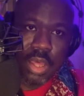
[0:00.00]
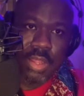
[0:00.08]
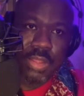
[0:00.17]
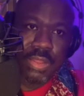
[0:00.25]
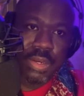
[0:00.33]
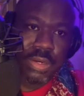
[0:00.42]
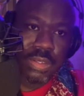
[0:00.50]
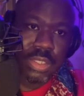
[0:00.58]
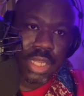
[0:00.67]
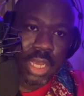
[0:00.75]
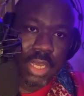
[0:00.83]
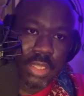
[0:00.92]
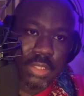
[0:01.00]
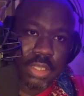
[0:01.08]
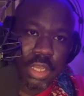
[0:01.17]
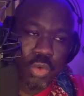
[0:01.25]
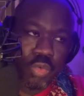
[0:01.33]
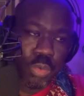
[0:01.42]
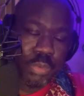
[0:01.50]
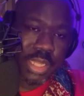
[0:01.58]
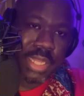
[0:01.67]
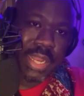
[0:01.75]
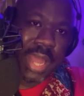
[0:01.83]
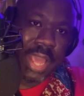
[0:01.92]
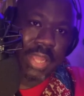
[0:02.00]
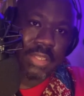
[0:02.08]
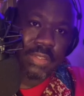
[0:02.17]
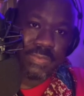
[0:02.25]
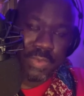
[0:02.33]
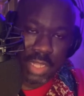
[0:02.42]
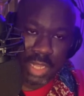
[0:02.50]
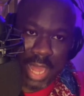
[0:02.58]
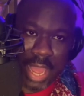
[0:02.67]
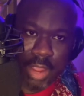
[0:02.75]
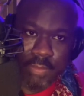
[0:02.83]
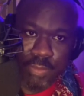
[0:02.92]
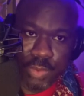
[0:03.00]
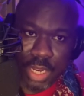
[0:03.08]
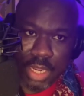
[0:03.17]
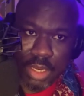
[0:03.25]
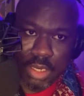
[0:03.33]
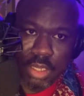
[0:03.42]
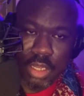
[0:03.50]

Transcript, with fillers: Thursdays will be the night for the live read.